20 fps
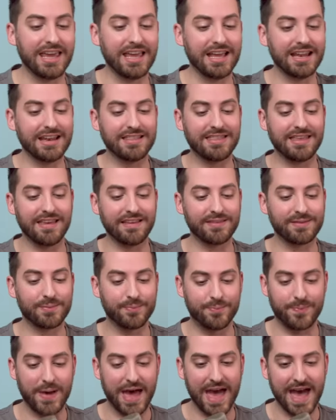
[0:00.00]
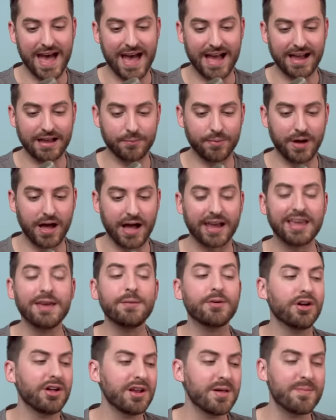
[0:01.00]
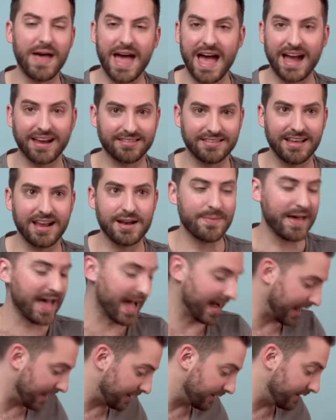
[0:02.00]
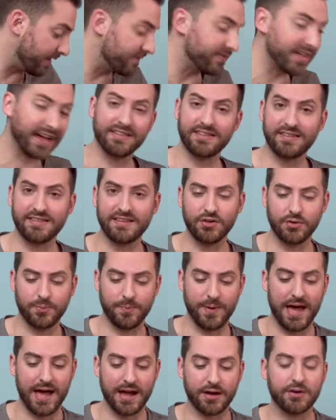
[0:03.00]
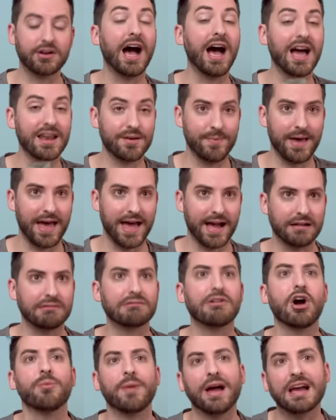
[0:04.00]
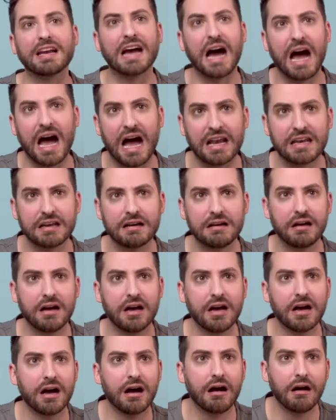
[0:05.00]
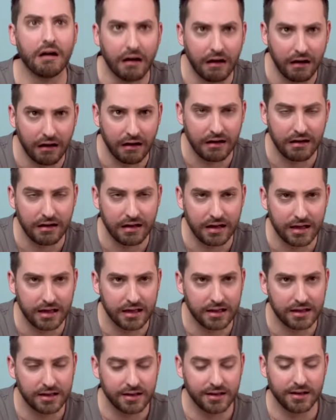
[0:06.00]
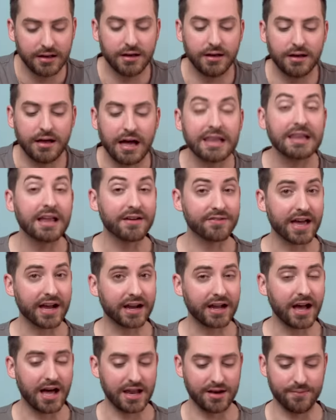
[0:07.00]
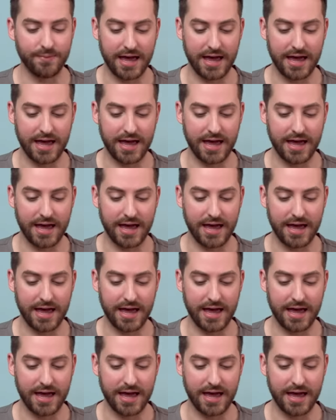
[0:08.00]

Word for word: in this bag, but I keep calling it a bag, it's not a bag, I love that silk bag, cotton bag, oh my God. Oh. I love that cotton